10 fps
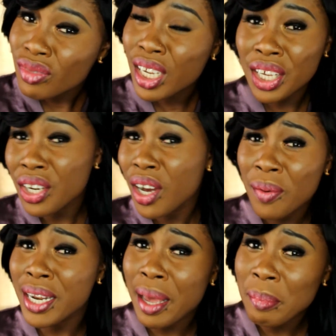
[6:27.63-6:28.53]
you know
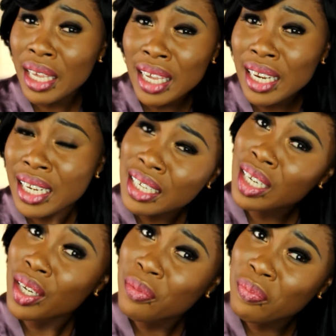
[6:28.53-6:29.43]
what I mean, a
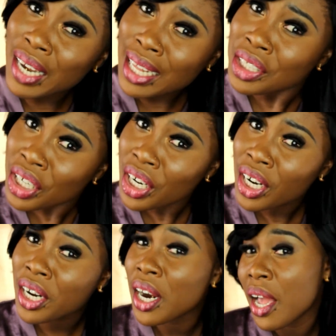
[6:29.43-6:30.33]
little
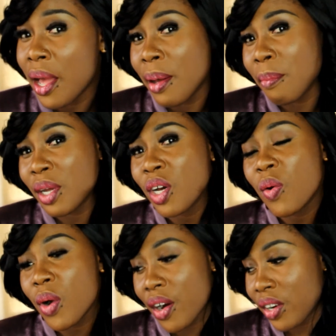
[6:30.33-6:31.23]
flatter. But
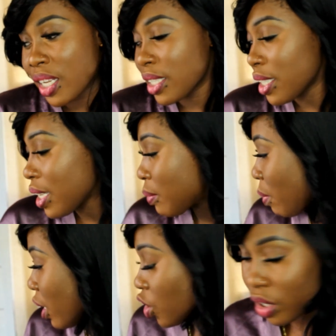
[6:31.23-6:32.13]
don't worry, this says
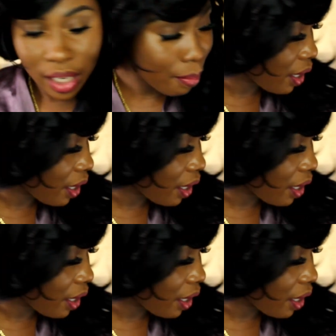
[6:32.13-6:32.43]
Mildred, let me